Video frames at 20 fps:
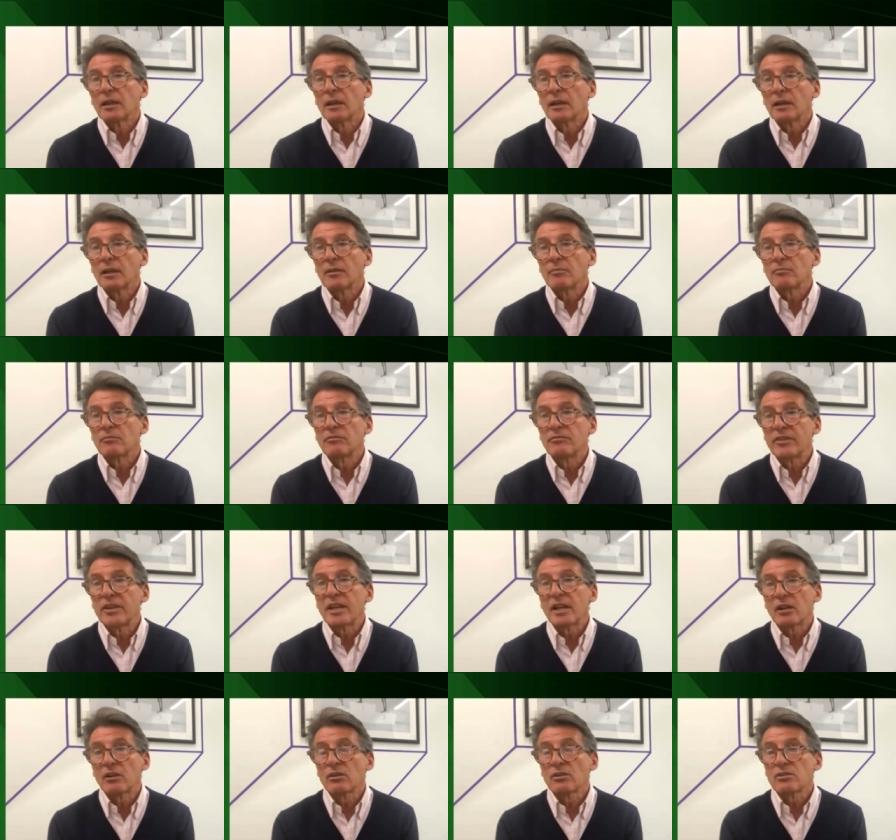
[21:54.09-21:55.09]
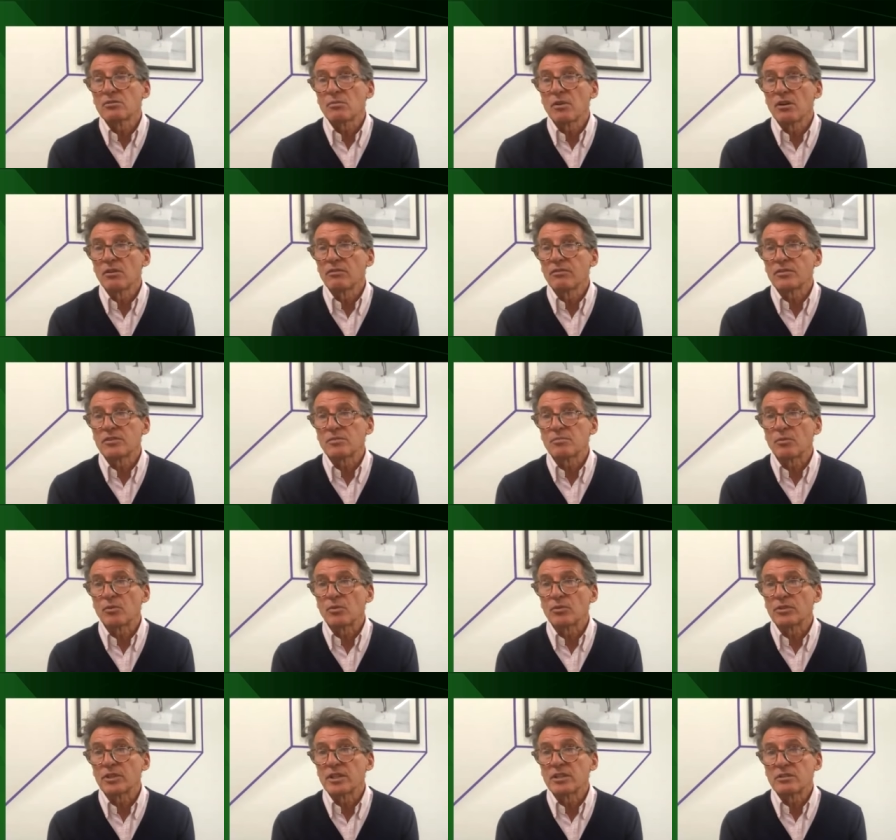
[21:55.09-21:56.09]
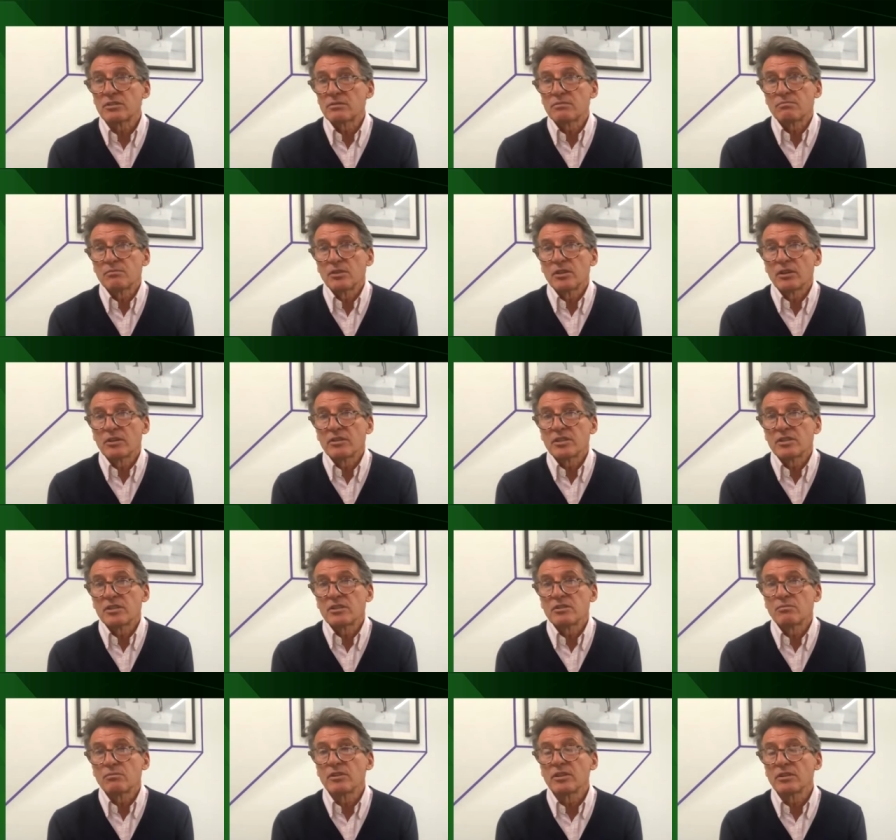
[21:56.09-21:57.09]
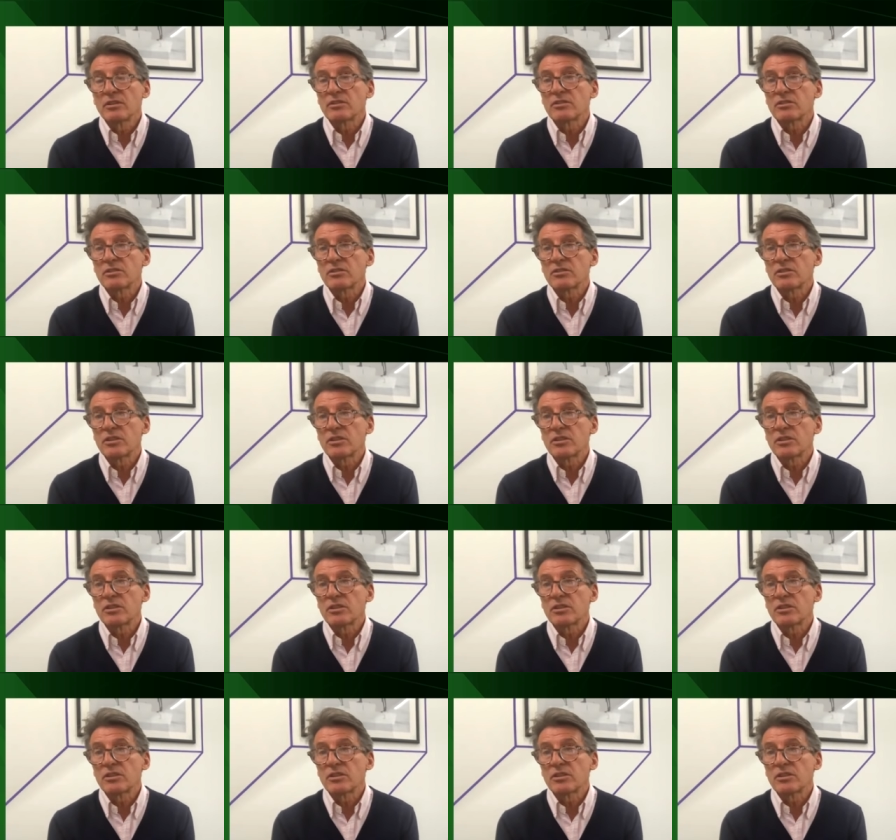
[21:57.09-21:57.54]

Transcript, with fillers: um, vehicle as well for sport. It's you know this is with us.